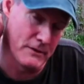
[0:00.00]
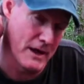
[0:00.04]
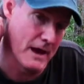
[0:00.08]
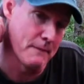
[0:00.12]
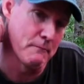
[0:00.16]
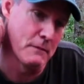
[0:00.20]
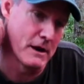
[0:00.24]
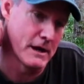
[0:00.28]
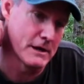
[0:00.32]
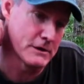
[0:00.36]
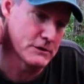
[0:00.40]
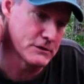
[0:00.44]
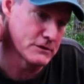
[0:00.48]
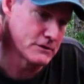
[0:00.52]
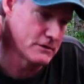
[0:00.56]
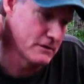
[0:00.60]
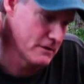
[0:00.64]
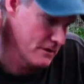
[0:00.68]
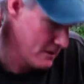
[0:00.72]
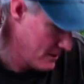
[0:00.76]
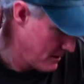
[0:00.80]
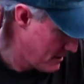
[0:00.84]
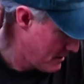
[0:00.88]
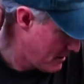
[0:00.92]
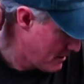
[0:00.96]
that much,
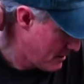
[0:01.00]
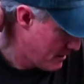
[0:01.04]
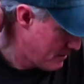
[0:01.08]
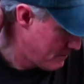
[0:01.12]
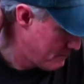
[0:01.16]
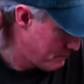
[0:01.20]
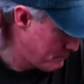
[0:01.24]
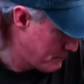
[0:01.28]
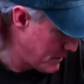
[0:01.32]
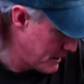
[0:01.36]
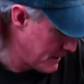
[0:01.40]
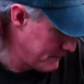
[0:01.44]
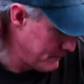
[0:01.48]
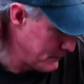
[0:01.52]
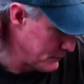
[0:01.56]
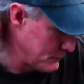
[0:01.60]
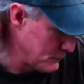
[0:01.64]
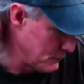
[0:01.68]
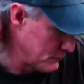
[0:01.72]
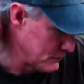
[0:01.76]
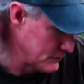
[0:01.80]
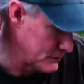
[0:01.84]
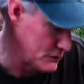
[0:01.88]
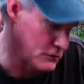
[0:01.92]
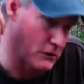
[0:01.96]
but if you're
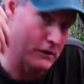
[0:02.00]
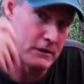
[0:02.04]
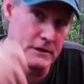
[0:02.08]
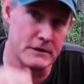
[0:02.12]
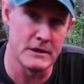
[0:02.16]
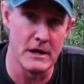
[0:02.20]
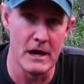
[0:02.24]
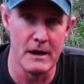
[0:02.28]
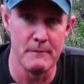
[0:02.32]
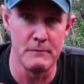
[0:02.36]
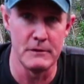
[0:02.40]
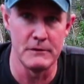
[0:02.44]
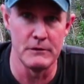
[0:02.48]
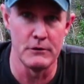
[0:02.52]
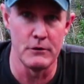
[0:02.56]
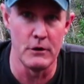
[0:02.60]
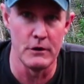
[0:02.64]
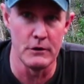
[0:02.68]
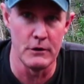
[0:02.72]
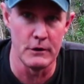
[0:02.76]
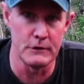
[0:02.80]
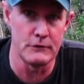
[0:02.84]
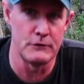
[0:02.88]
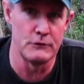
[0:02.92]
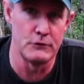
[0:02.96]
doing the style of camping that I
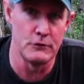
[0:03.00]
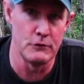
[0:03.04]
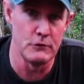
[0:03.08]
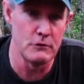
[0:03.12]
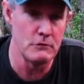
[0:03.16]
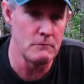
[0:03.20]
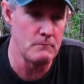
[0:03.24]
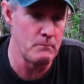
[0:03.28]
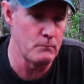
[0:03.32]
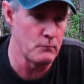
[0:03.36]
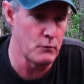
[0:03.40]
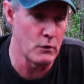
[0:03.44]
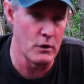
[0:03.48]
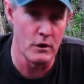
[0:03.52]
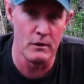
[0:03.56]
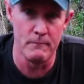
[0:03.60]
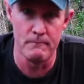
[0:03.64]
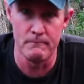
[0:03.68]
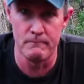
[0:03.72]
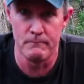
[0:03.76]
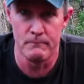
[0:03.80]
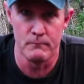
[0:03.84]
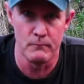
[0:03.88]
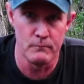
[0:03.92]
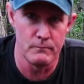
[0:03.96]
like to do, where
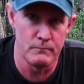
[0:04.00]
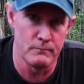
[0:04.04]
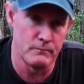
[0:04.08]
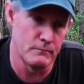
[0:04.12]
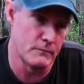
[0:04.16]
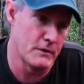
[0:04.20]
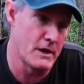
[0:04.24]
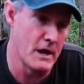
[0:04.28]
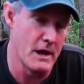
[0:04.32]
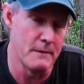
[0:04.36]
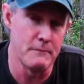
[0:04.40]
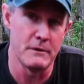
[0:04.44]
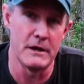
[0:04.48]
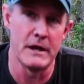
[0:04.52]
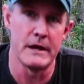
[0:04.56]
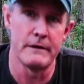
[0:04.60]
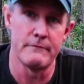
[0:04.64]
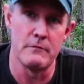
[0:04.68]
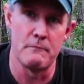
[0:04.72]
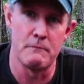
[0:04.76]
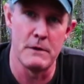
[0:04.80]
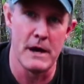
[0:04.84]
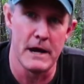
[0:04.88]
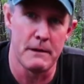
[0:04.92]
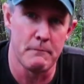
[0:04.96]
I'm camping out of
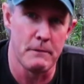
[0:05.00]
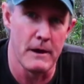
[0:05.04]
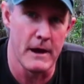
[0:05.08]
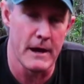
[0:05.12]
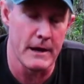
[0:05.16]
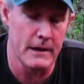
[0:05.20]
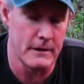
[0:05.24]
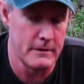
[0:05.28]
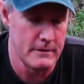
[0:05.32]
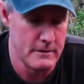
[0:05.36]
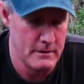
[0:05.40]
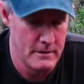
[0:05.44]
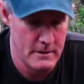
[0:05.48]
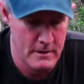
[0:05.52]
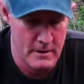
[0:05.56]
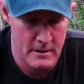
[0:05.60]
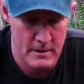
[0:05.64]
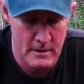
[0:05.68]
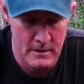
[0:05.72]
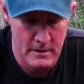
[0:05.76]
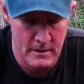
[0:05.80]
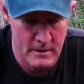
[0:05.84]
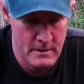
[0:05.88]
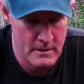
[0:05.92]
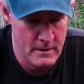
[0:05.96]
a backpack,
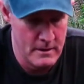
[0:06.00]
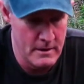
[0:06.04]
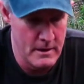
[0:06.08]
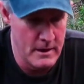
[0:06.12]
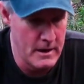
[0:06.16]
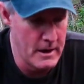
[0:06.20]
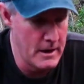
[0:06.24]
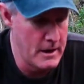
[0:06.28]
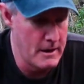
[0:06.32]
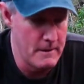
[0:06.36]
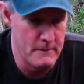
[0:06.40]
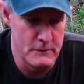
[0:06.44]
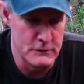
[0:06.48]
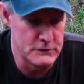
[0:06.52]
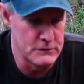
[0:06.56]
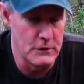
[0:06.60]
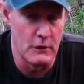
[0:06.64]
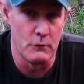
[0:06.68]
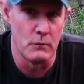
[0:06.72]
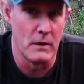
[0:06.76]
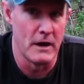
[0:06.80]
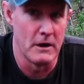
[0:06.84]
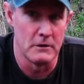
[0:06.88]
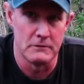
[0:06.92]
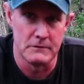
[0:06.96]
there's
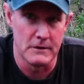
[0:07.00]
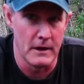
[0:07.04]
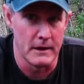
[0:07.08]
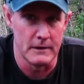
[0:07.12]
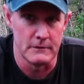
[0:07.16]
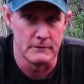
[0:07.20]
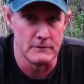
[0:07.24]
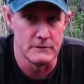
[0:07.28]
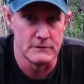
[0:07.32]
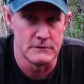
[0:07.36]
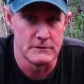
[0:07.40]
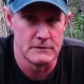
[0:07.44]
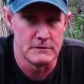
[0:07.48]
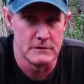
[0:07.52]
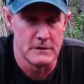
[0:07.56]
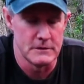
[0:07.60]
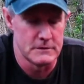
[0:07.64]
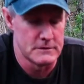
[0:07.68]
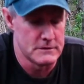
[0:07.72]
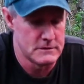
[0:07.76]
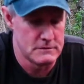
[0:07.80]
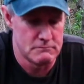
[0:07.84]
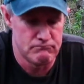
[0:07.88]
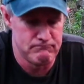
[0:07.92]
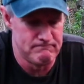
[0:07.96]
no way I'd take this.
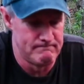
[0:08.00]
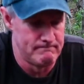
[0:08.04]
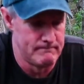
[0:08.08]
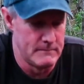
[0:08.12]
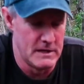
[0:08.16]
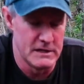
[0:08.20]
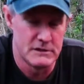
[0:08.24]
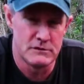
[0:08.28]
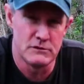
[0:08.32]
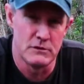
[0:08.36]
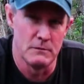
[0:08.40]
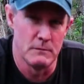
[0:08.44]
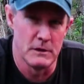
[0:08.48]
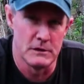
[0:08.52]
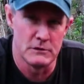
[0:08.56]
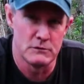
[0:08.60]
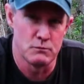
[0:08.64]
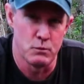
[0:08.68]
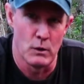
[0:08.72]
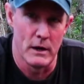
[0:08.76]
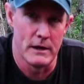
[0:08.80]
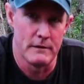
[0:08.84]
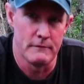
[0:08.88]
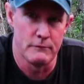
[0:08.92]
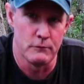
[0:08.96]
It's too much
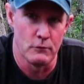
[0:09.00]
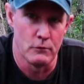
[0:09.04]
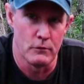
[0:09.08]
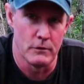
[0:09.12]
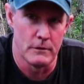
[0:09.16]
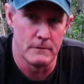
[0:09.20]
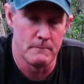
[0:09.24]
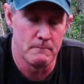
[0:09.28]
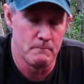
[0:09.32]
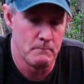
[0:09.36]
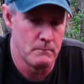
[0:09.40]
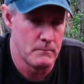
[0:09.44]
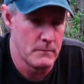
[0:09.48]
weight for it.